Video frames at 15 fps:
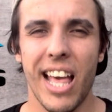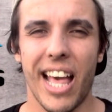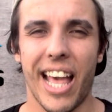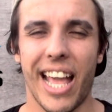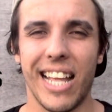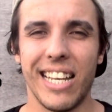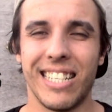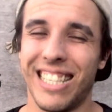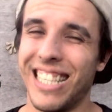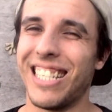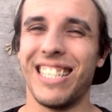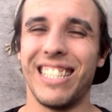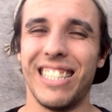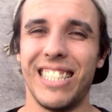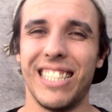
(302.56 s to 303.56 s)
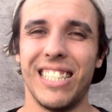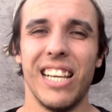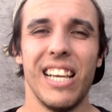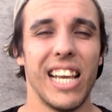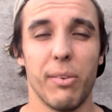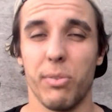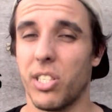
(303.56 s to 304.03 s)
and this year
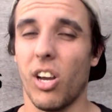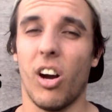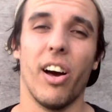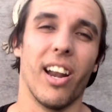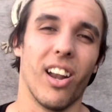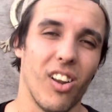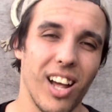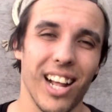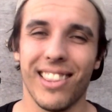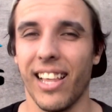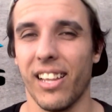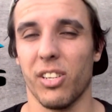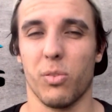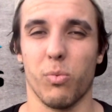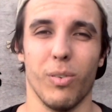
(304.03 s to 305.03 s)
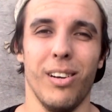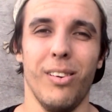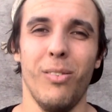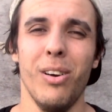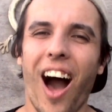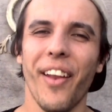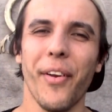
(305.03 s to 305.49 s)
it was kind of like that as
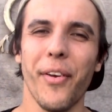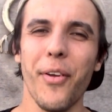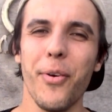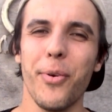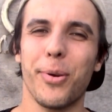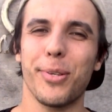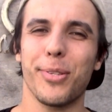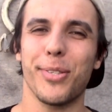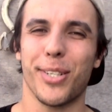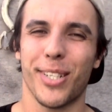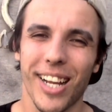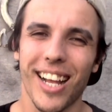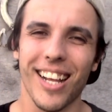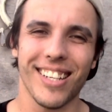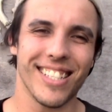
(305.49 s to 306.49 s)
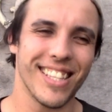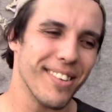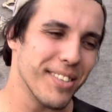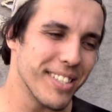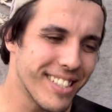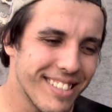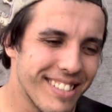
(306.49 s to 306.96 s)
well. I don't know, because the Sharks,
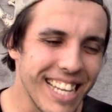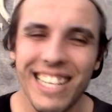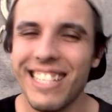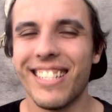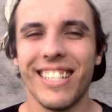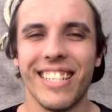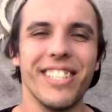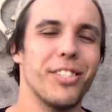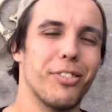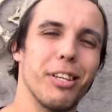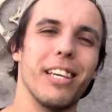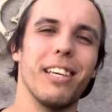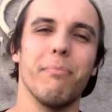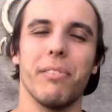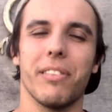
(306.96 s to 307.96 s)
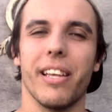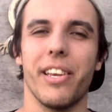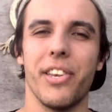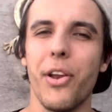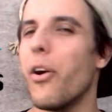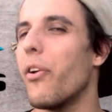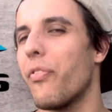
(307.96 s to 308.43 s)
they're a decent-ish team, but they're
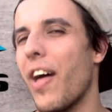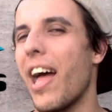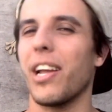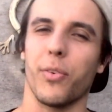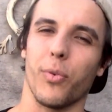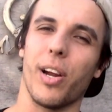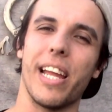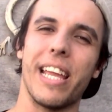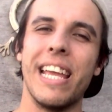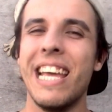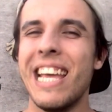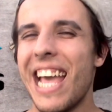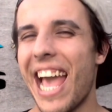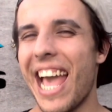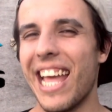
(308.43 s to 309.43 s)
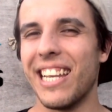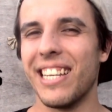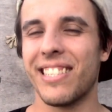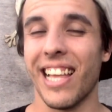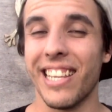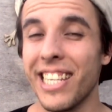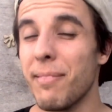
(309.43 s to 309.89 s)
not that great, and
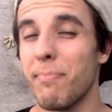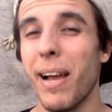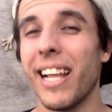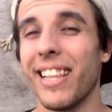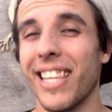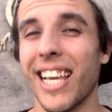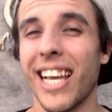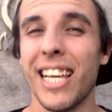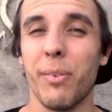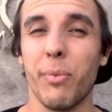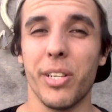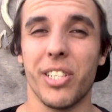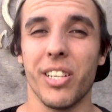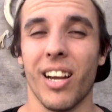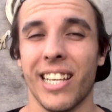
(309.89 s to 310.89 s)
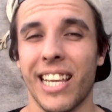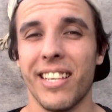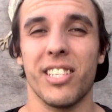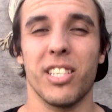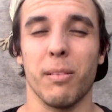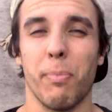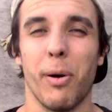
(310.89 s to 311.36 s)
they did make the 8, which I
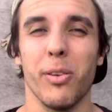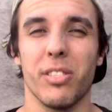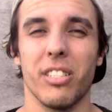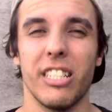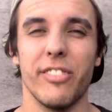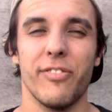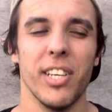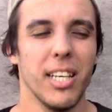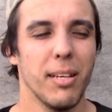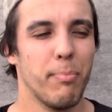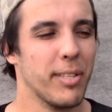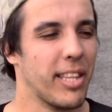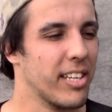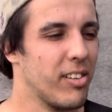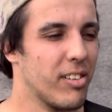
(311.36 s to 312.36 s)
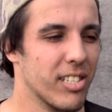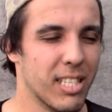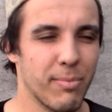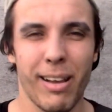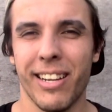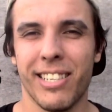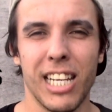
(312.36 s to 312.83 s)
guess is a positive, but they got
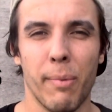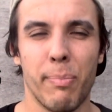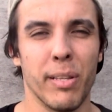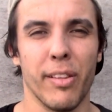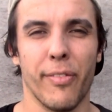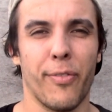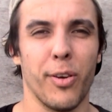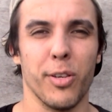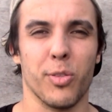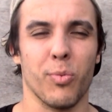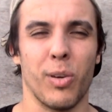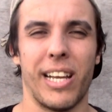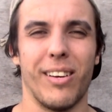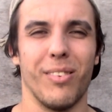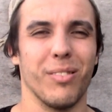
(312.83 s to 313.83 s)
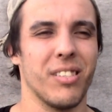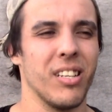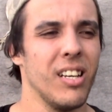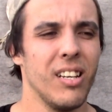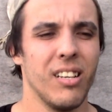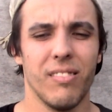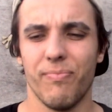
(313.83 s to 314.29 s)
smacked up in the first round.
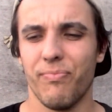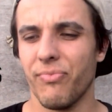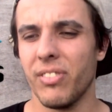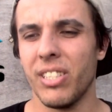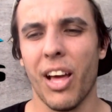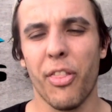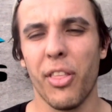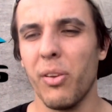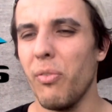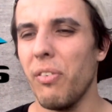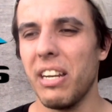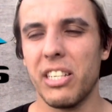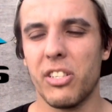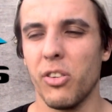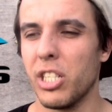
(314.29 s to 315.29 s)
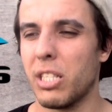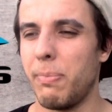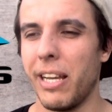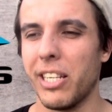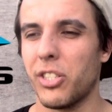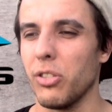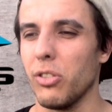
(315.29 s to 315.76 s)
Nothing really too
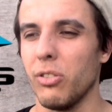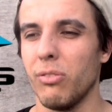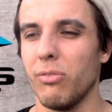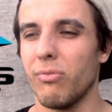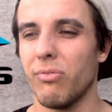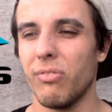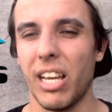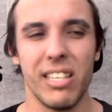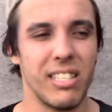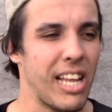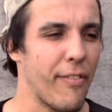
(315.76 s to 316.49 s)
special. They